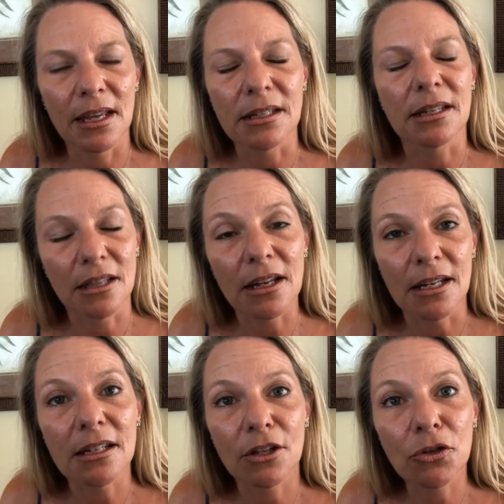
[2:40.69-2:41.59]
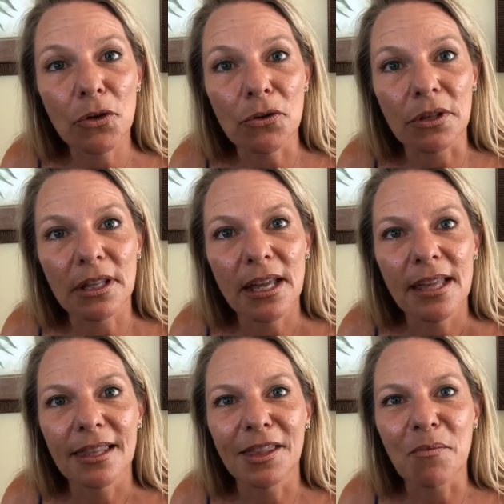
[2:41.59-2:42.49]
it's the truth,
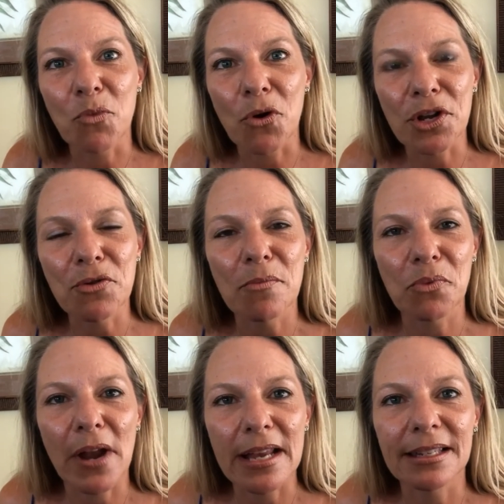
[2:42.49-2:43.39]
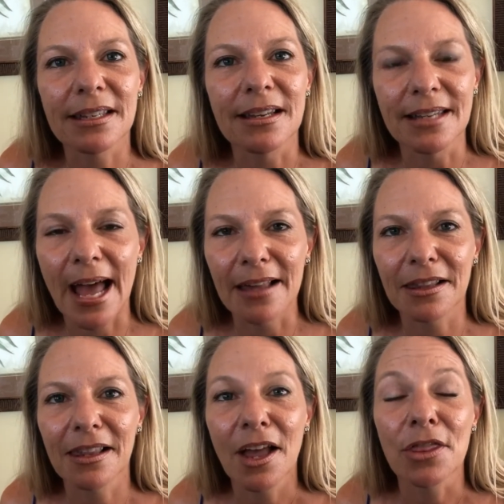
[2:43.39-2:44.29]
that the more you embrace
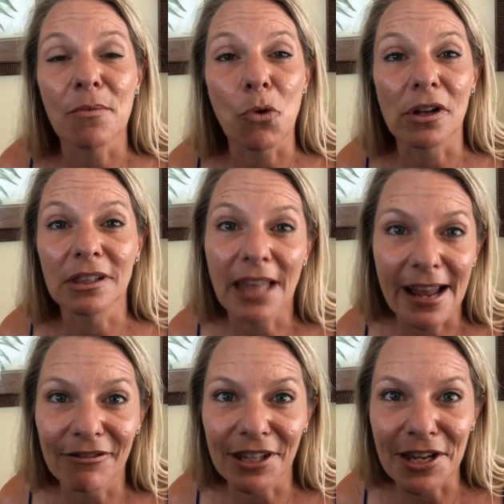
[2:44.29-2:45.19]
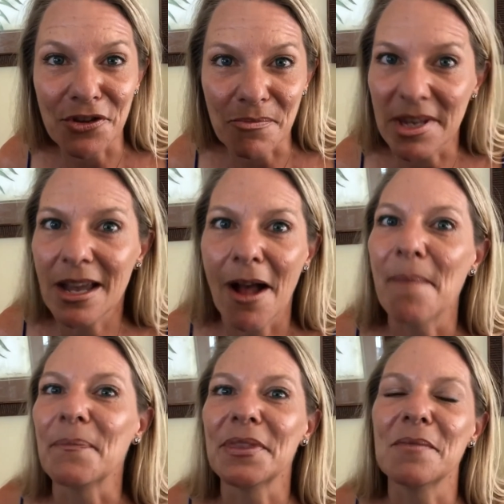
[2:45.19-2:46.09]
death, the more lively you
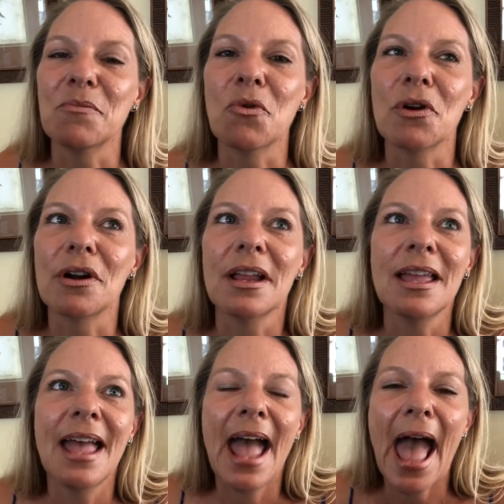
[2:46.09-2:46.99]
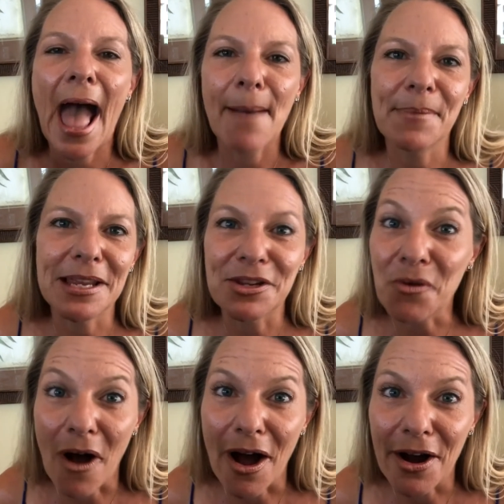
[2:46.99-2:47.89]
become, the more happy
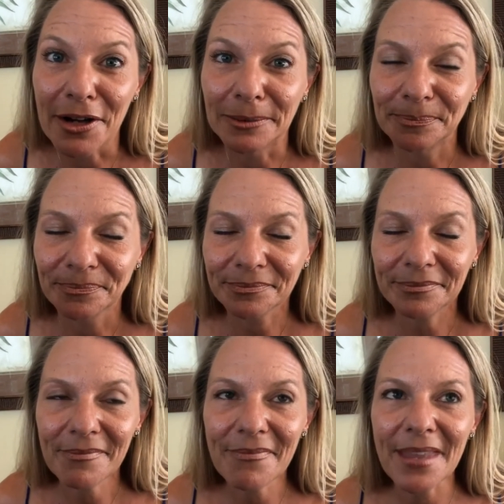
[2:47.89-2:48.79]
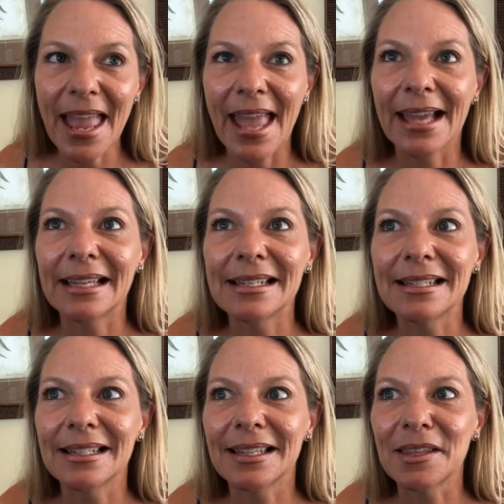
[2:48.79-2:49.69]
you are,
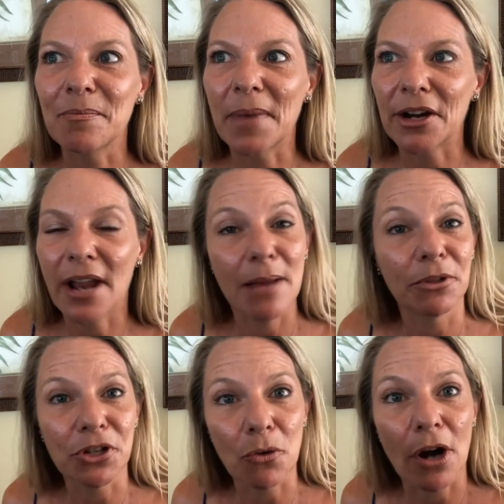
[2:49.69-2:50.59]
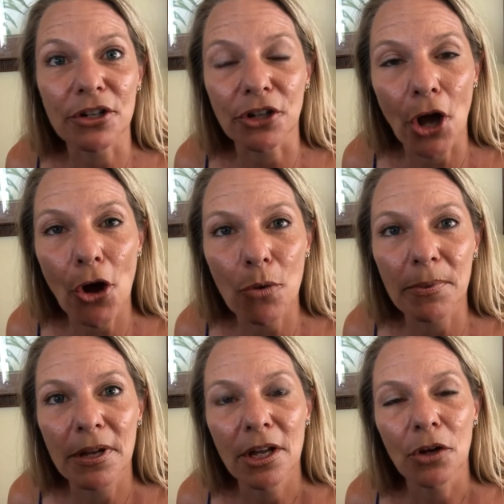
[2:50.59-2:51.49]
and the better able you are to
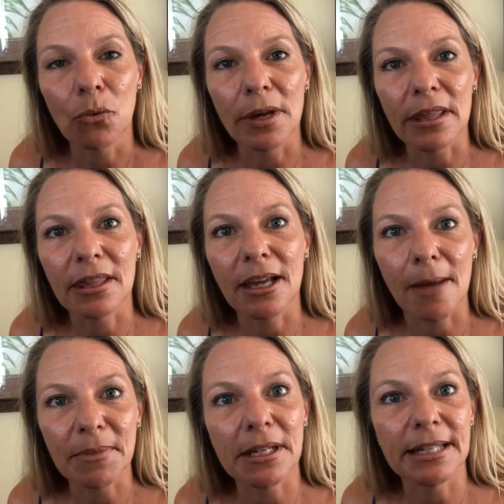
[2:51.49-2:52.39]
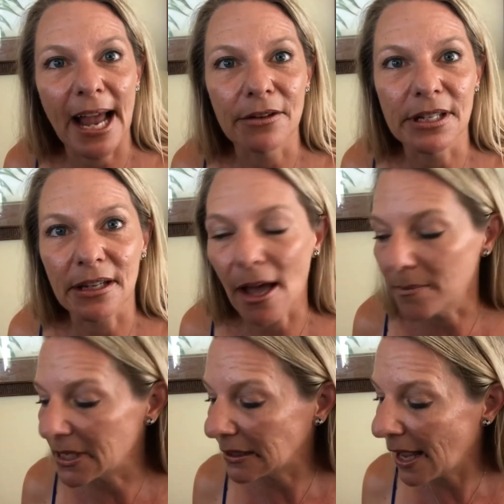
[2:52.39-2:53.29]
cope with the ups and downs that
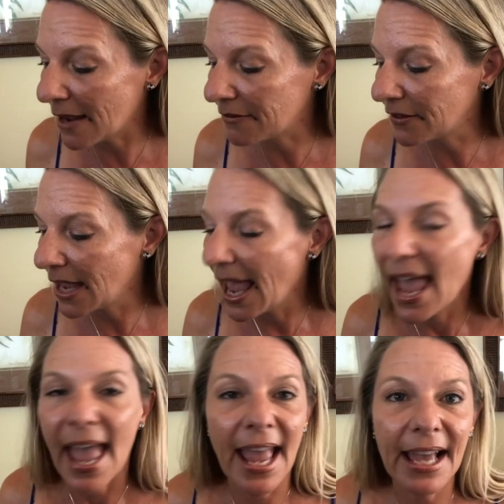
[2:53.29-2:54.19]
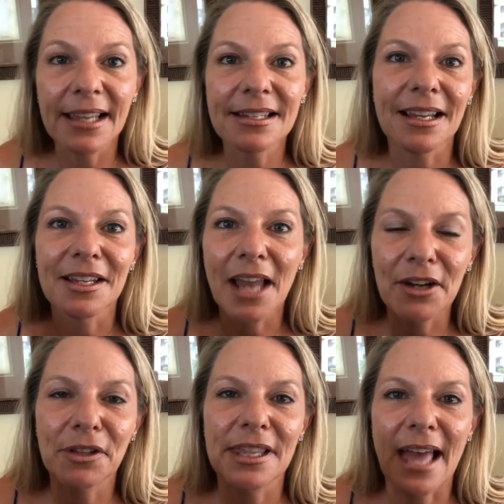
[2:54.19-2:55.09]
comes in life. And
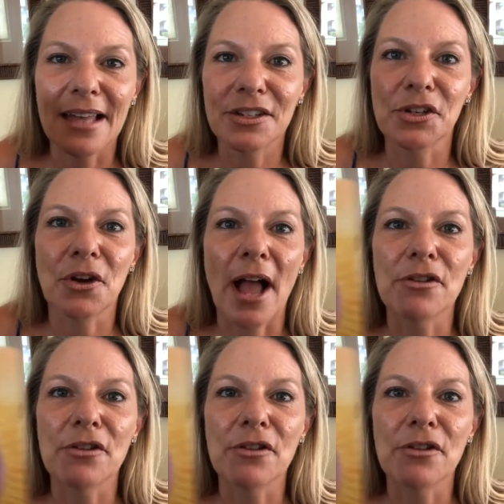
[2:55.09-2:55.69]
not only that, so your